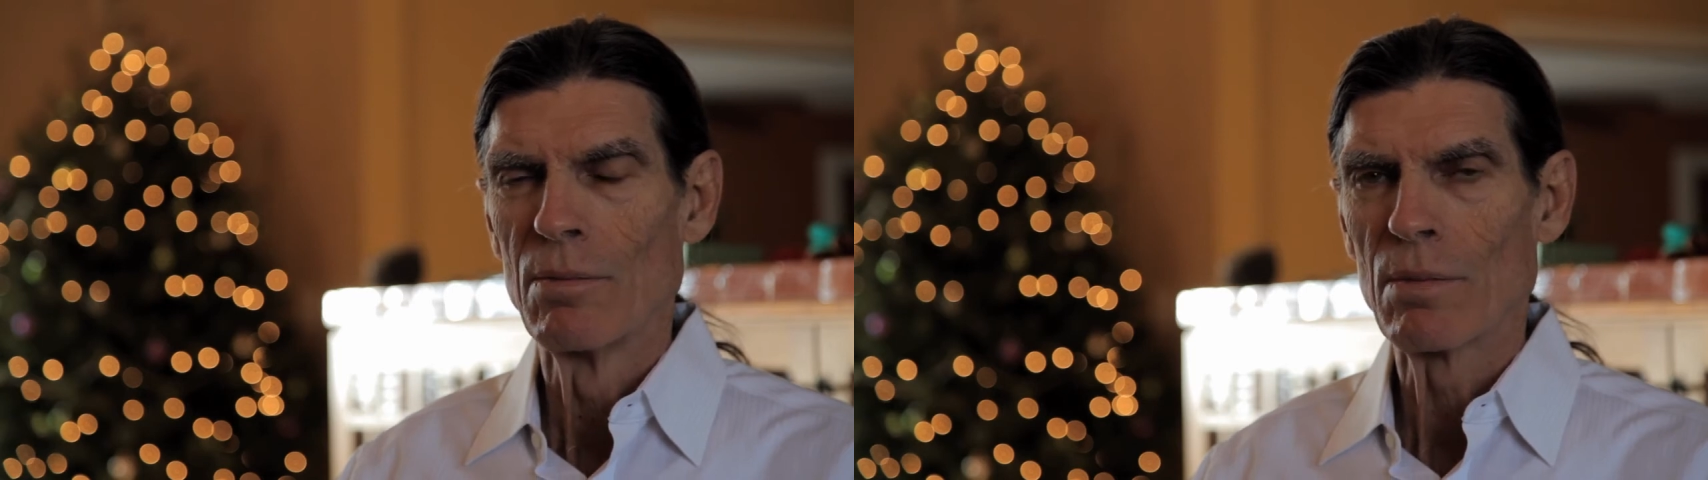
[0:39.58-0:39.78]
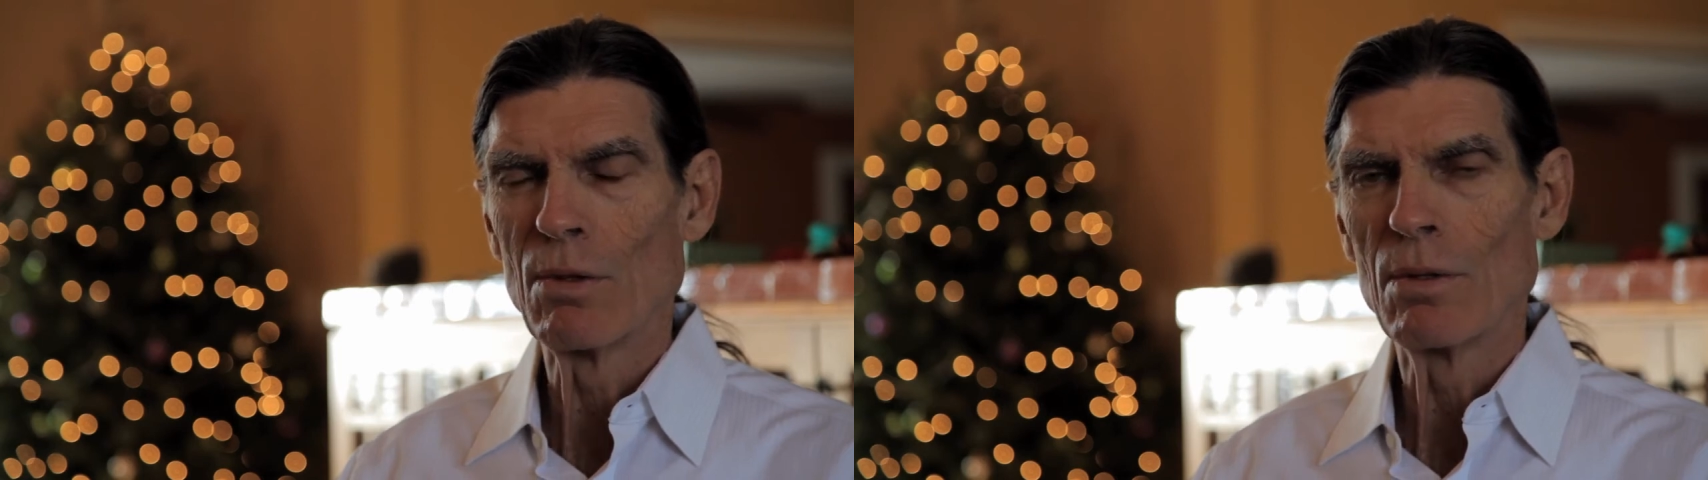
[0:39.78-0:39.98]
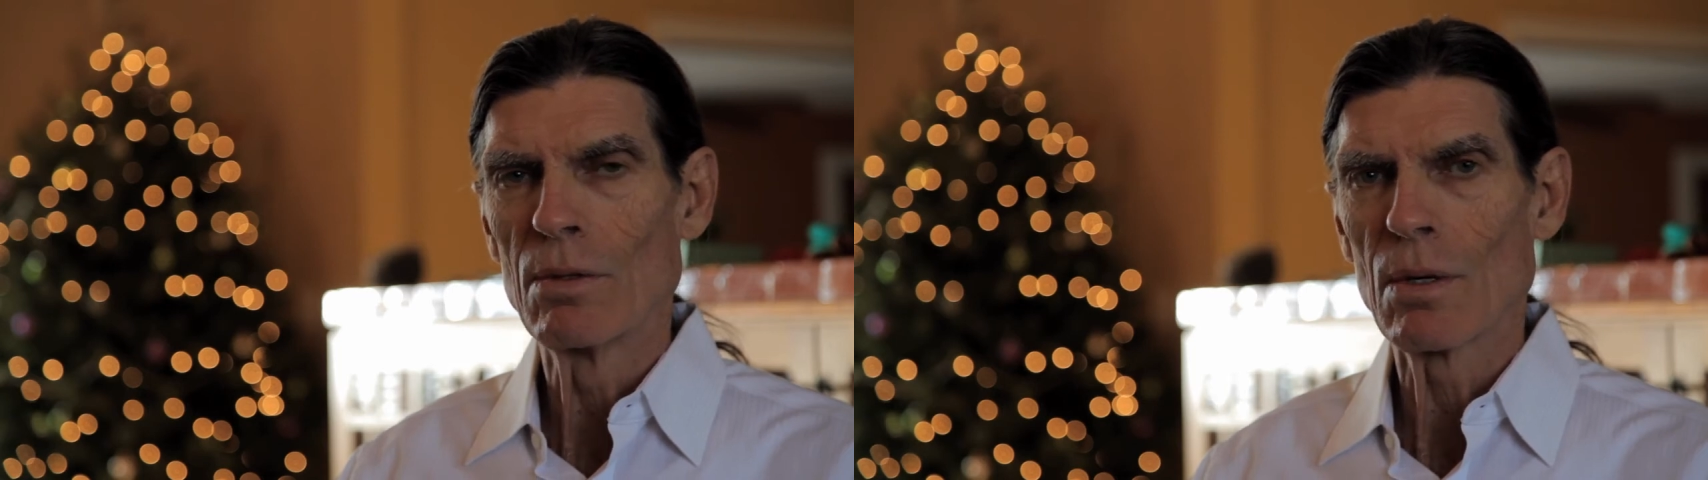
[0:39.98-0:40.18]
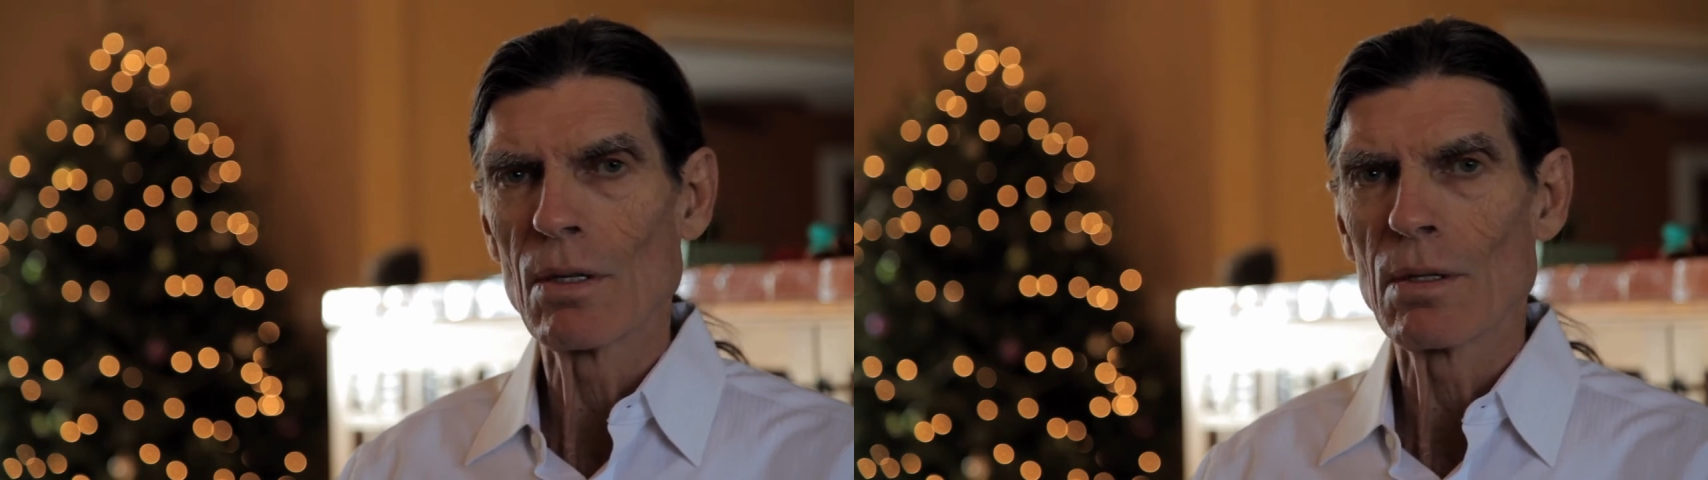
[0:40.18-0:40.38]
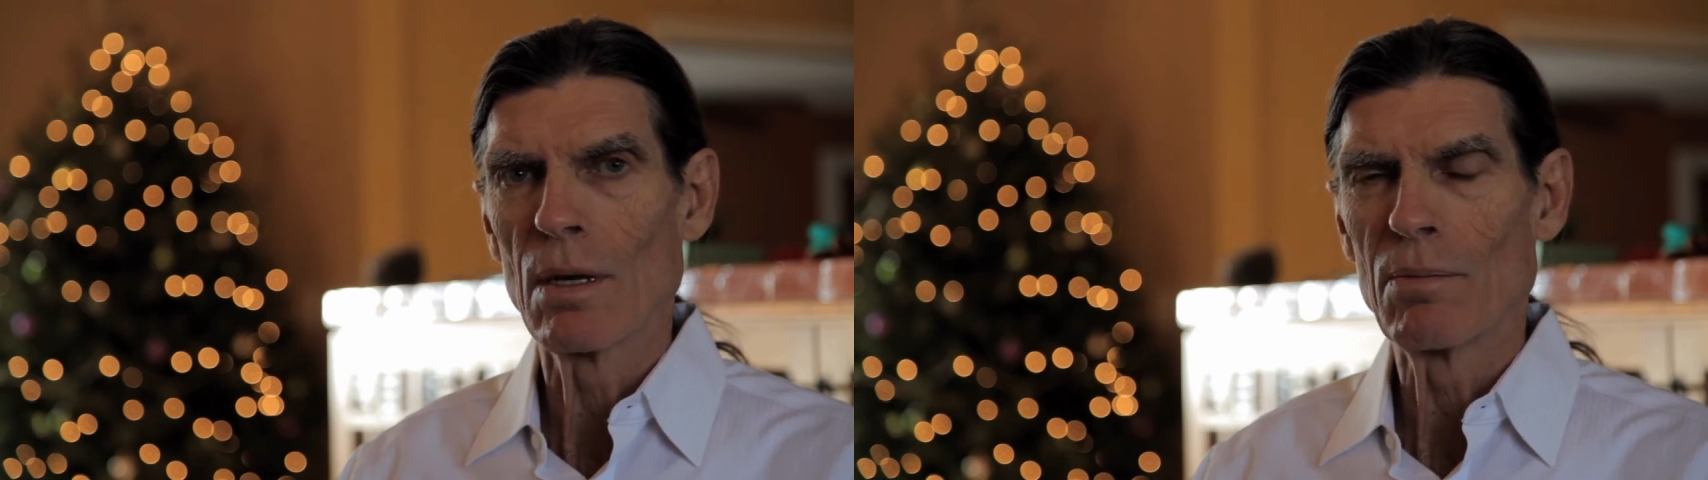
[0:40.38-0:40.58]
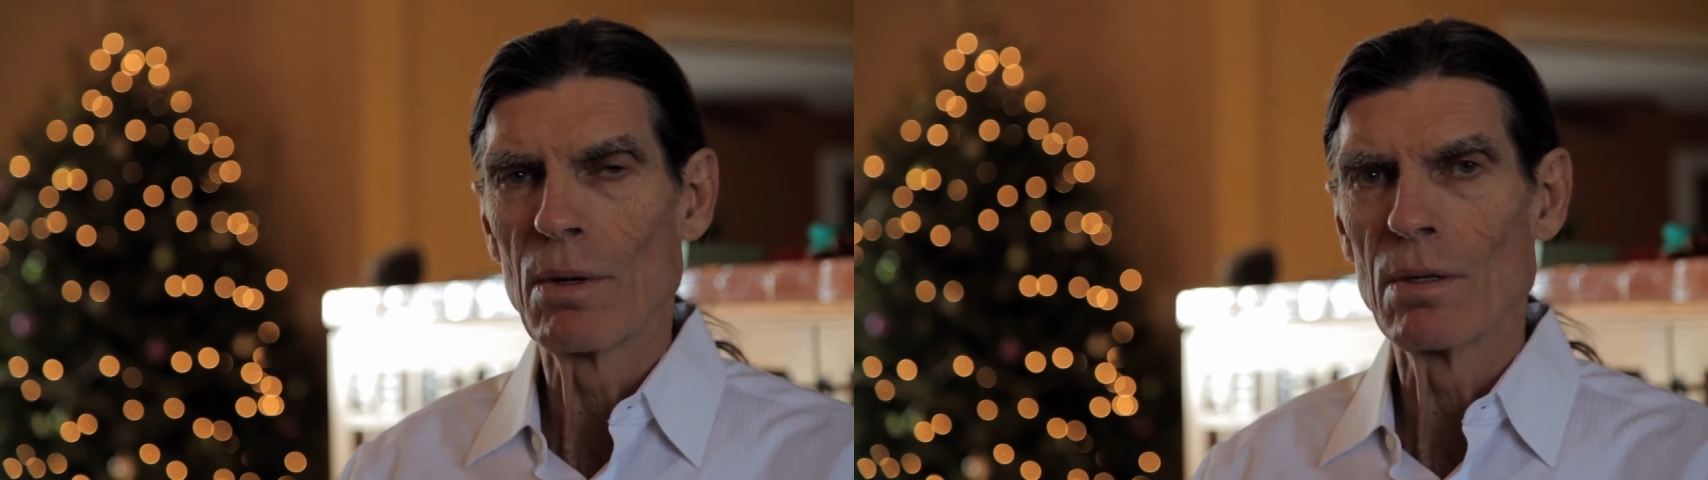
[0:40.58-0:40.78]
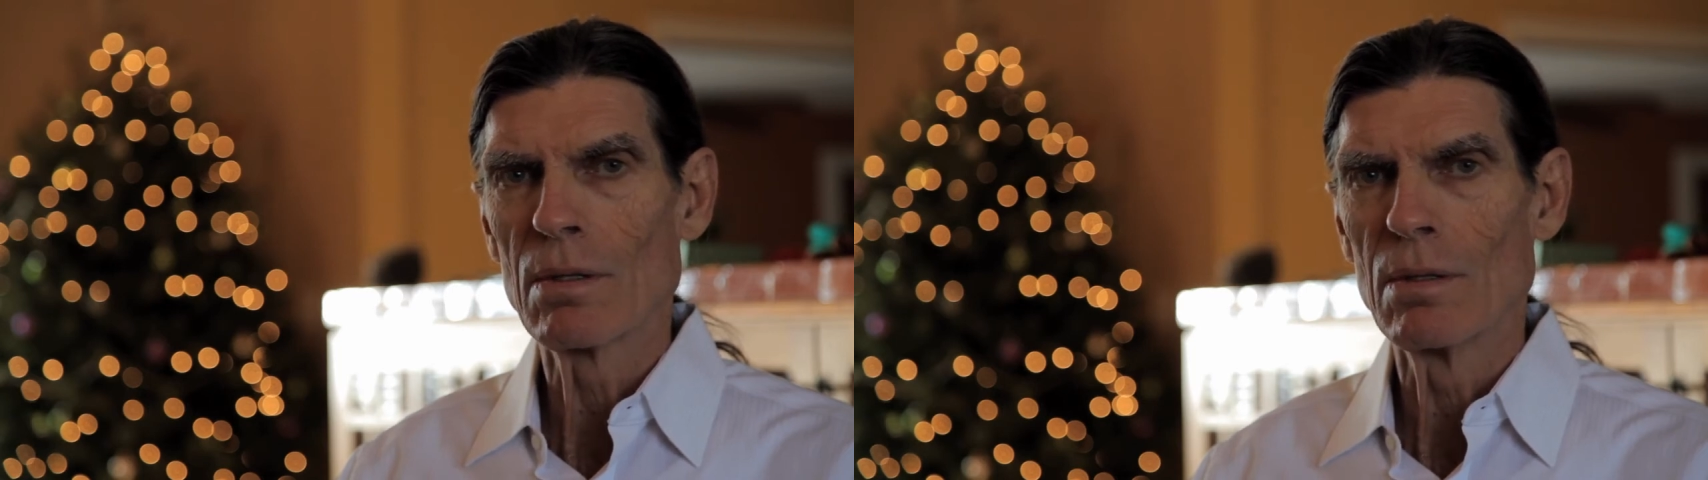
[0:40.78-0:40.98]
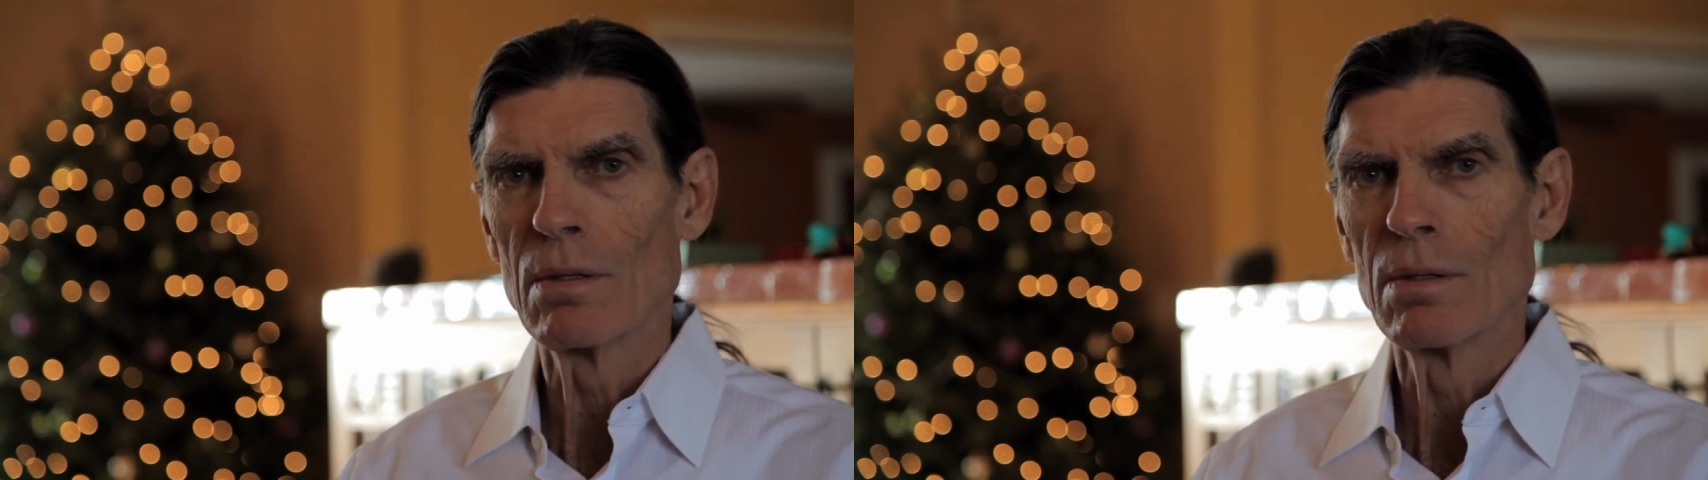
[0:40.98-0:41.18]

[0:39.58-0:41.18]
Because you trust that person.